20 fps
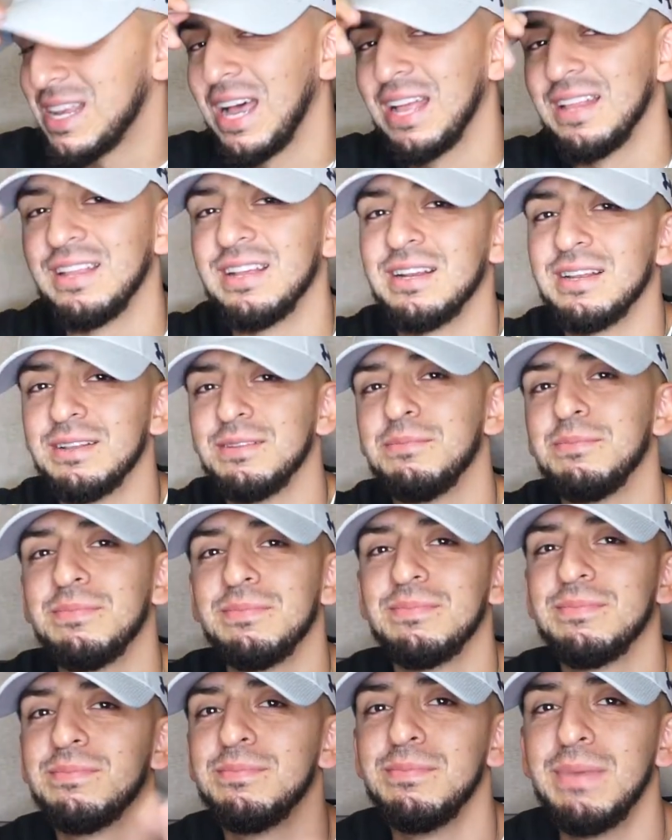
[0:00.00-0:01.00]
hat didn't
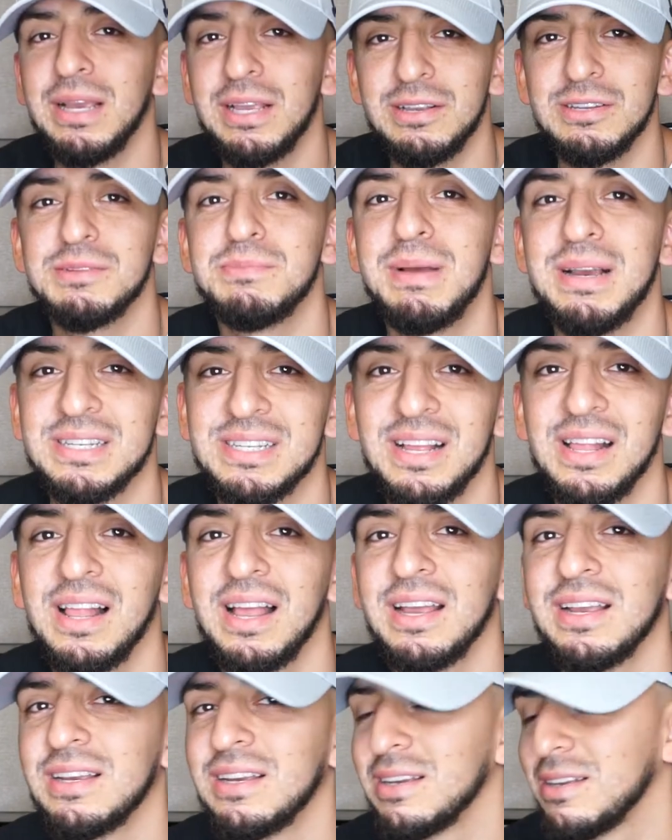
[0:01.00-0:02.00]
make you smash the
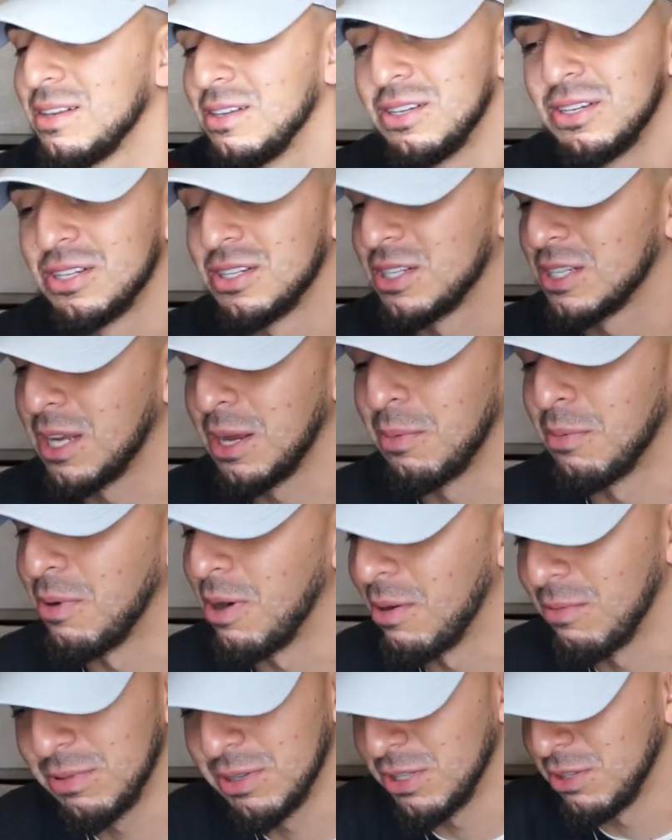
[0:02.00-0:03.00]
like, there's something
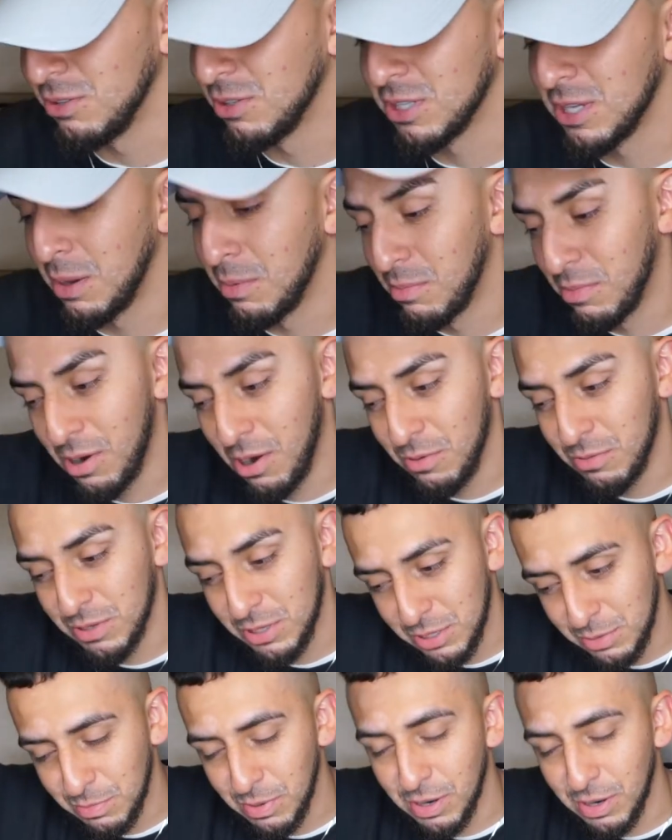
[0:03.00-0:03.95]
wrong with you. Something wrong with you,